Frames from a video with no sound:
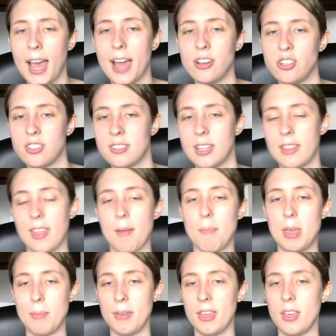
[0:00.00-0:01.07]
I just think that
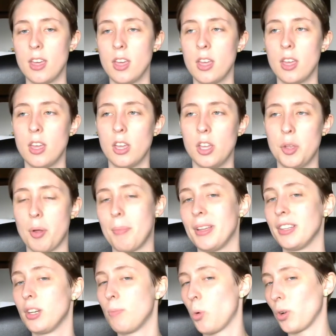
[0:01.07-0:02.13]
maybe I'd be a
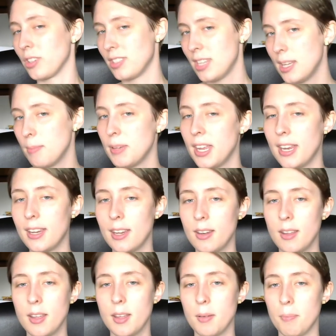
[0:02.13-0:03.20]
little more
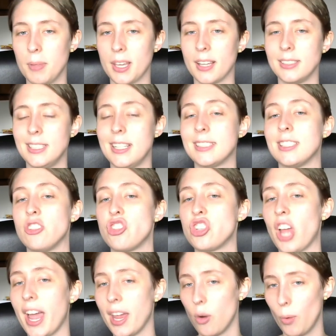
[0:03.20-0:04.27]
intimidated because he doesn't
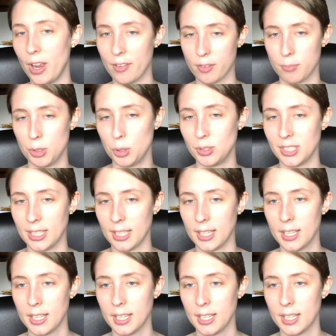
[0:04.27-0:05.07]
shy away from using